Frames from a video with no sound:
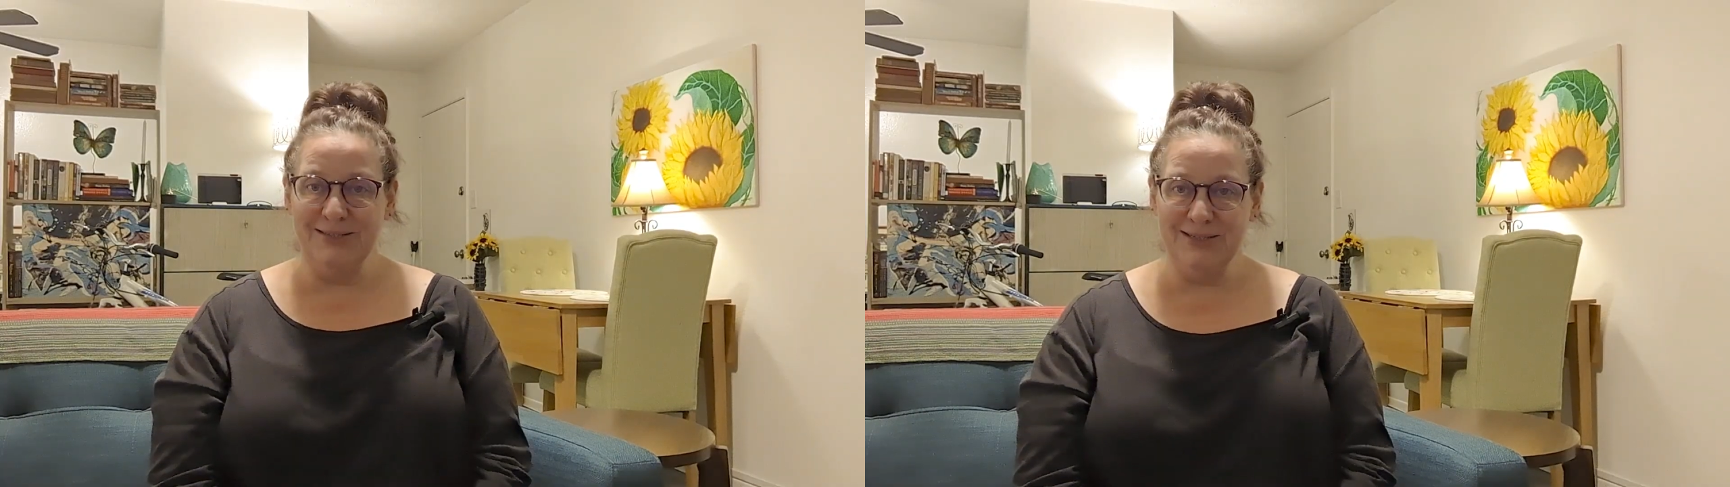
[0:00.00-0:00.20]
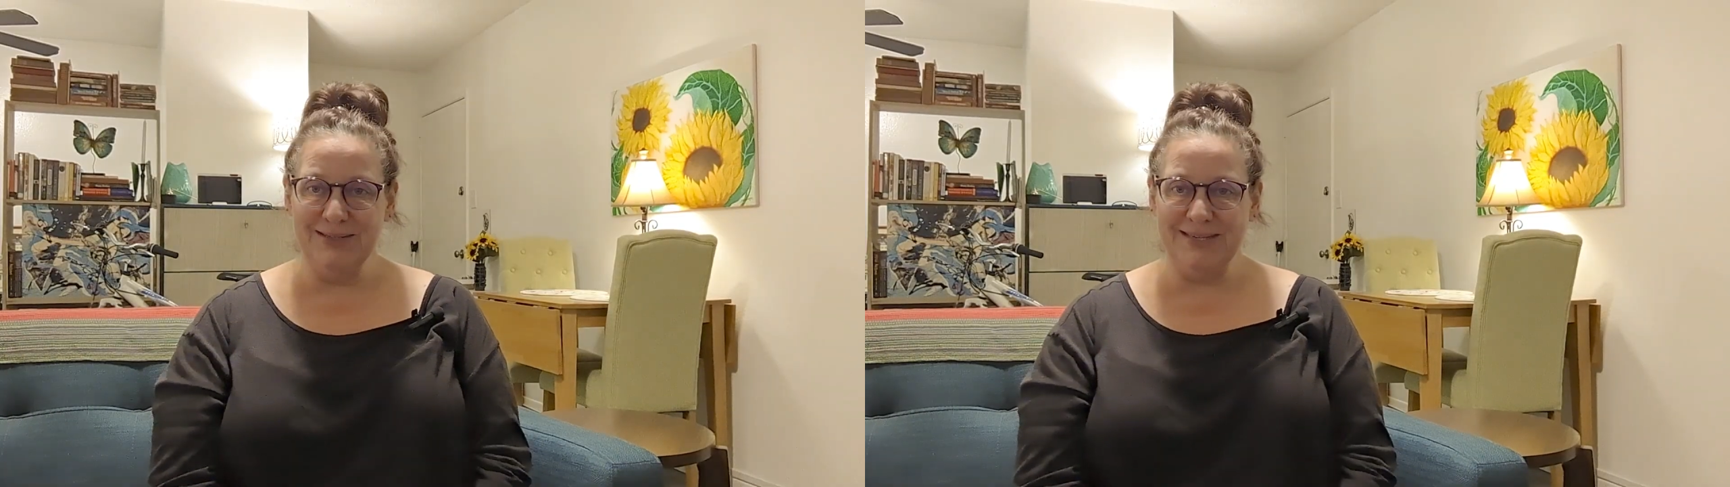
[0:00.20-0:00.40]

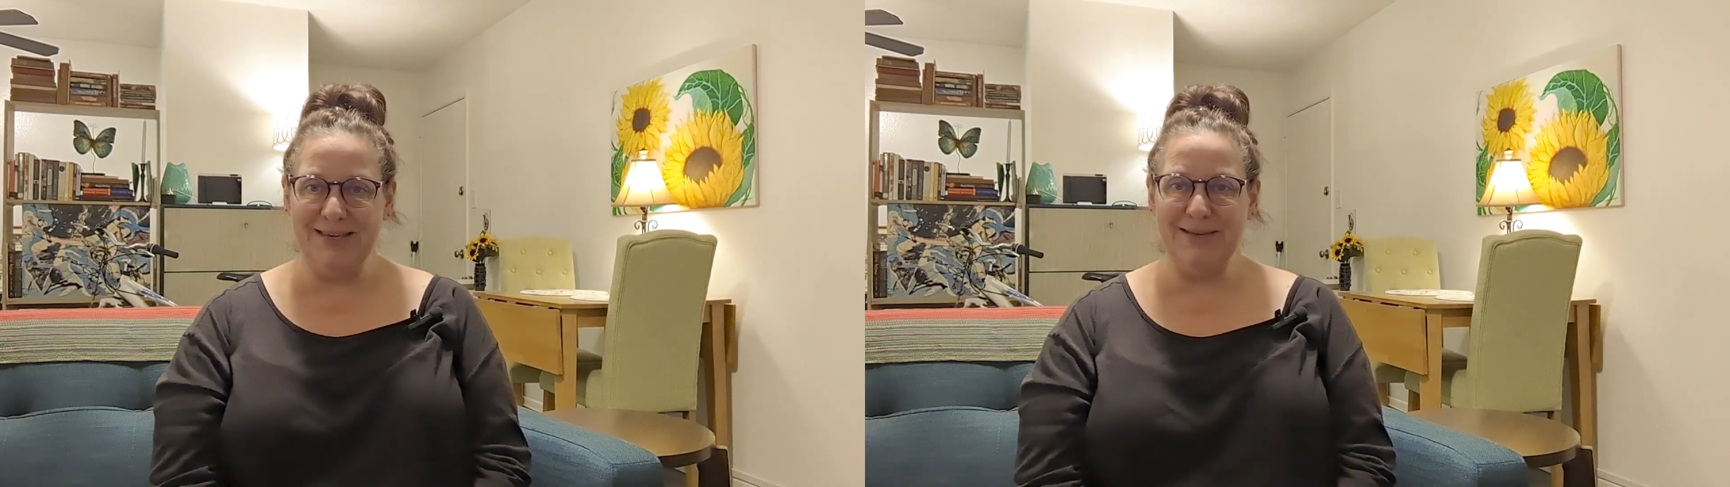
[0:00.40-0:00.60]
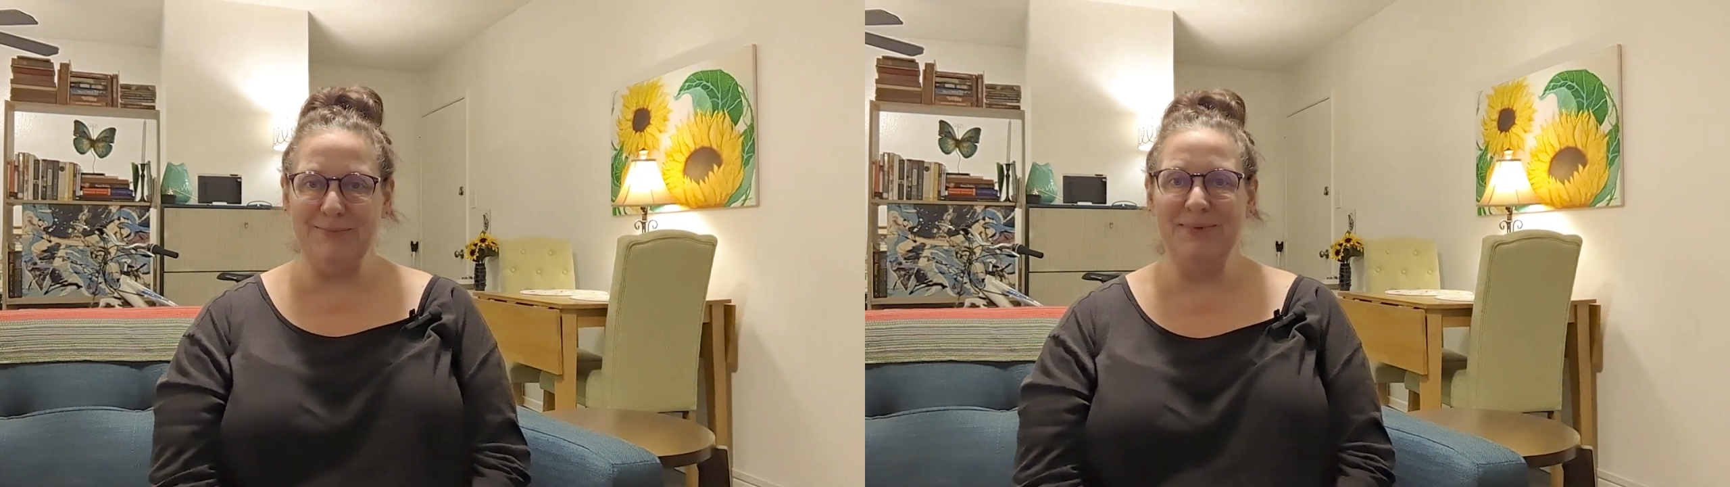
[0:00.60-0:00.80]
to
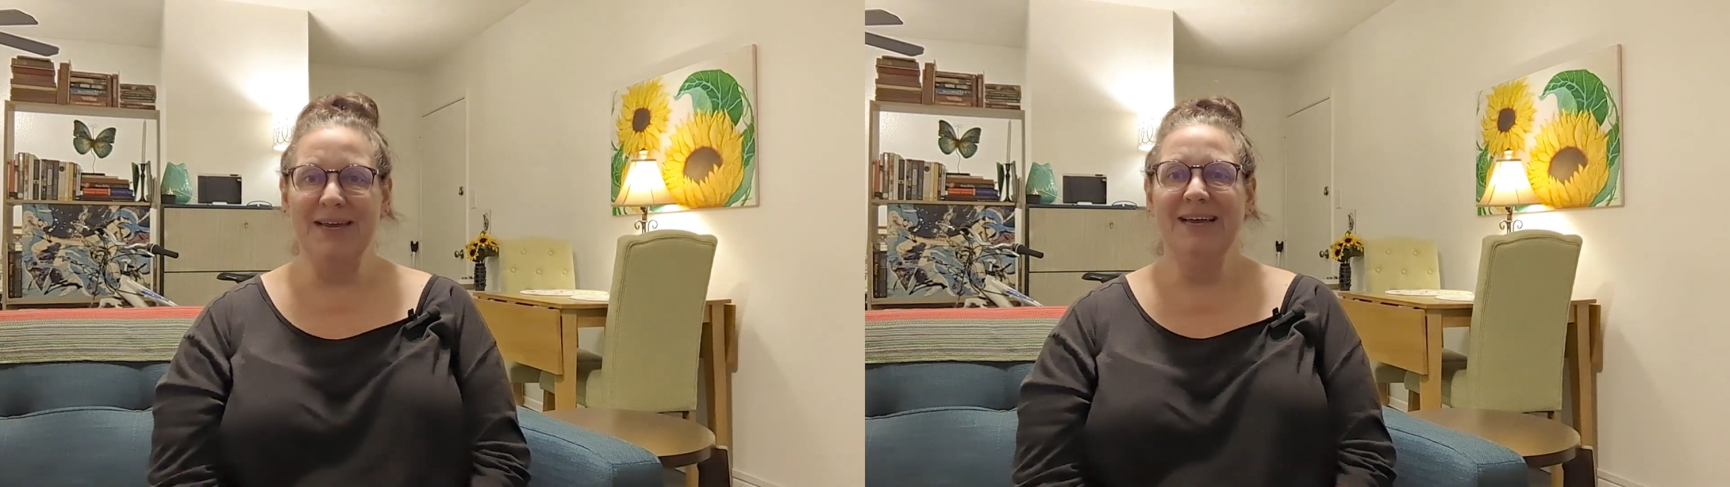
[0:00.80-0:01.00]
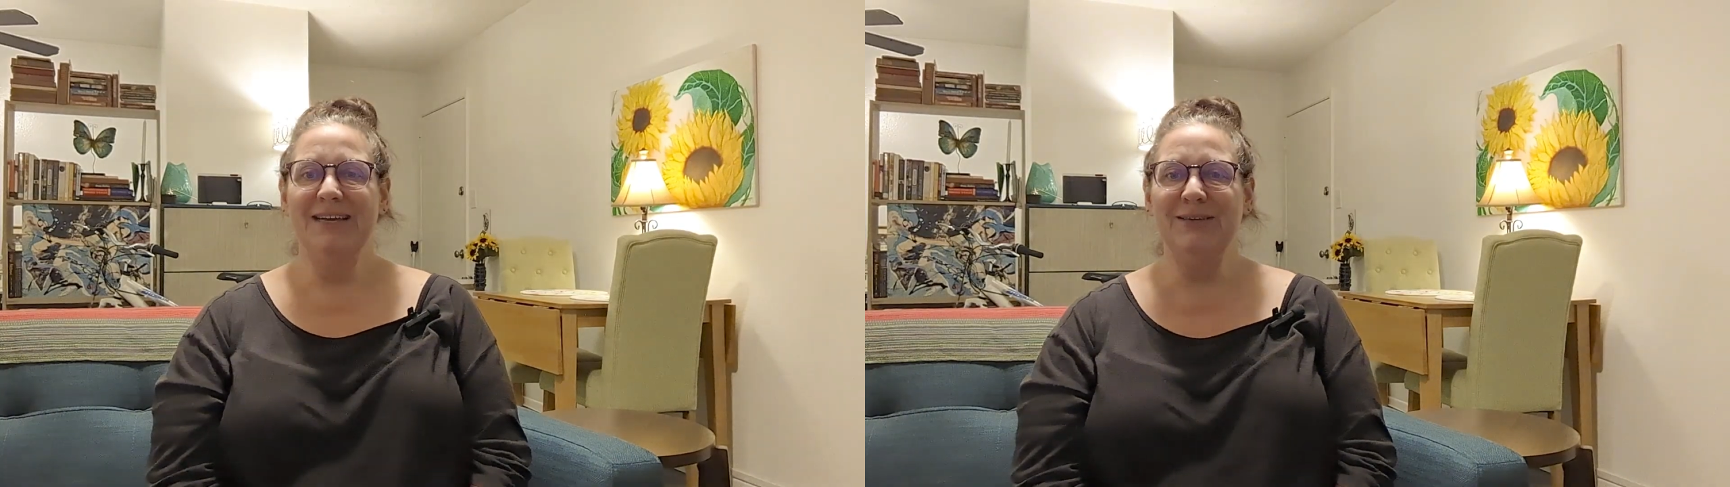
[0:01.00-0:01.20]
keep
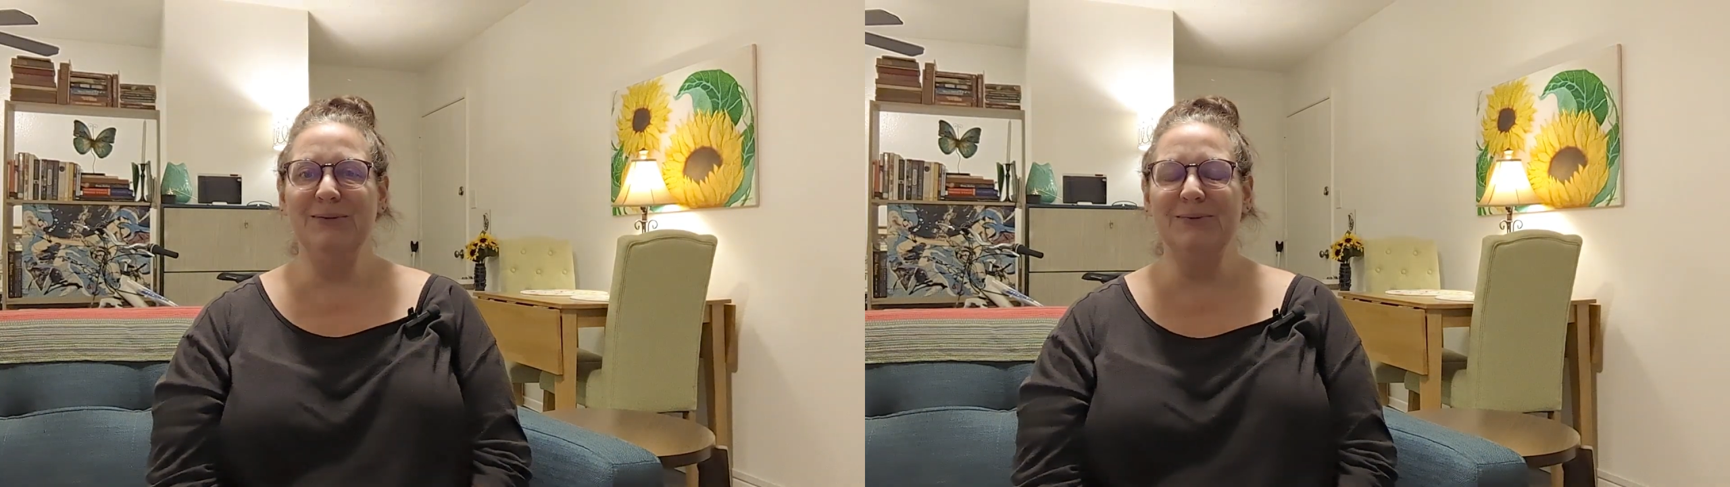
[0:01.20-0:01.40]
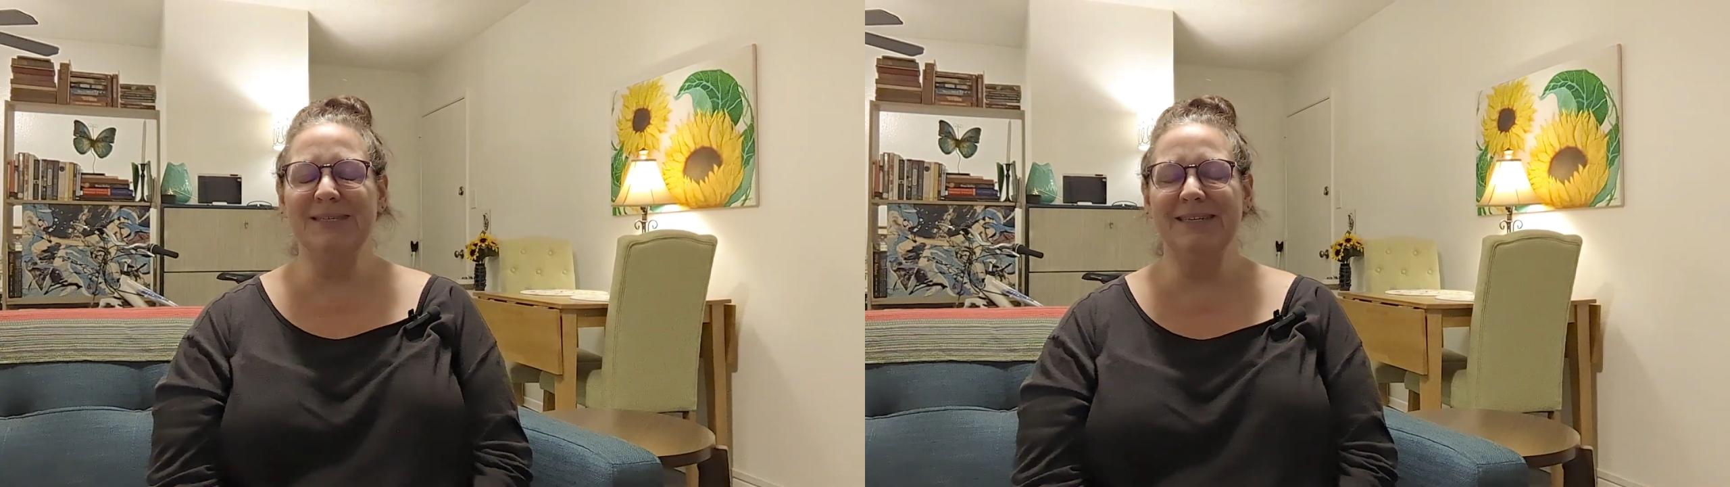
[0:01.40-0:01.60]

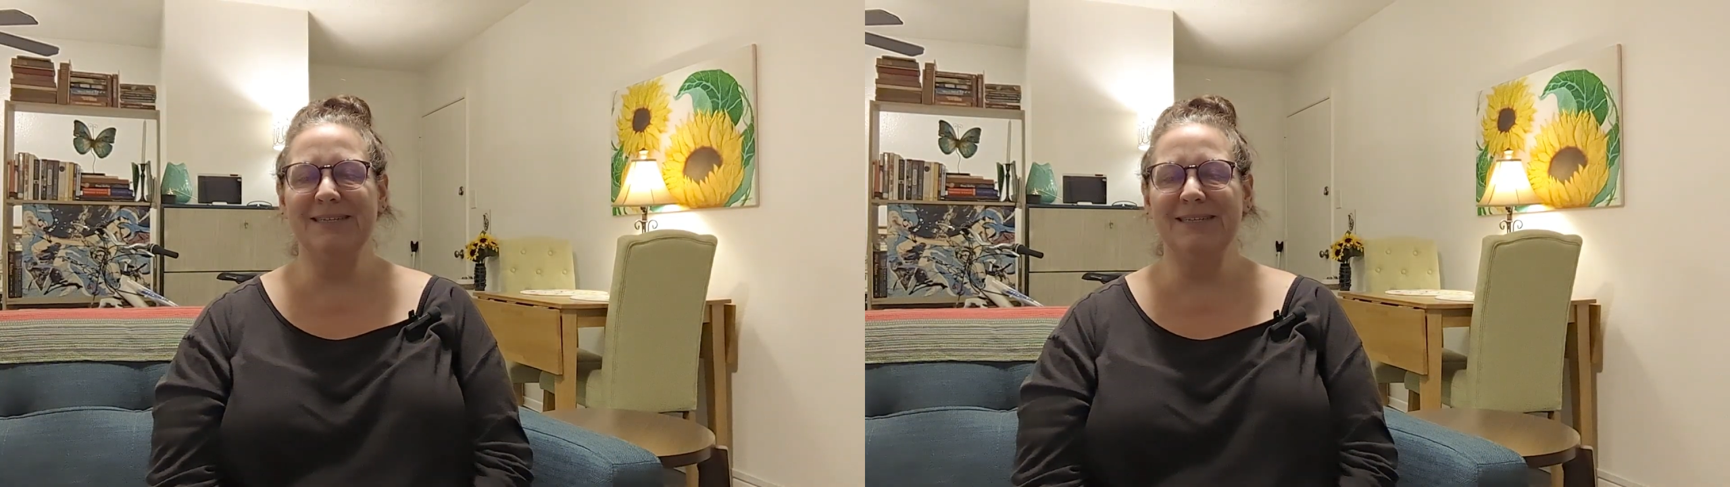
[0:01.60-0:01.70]
using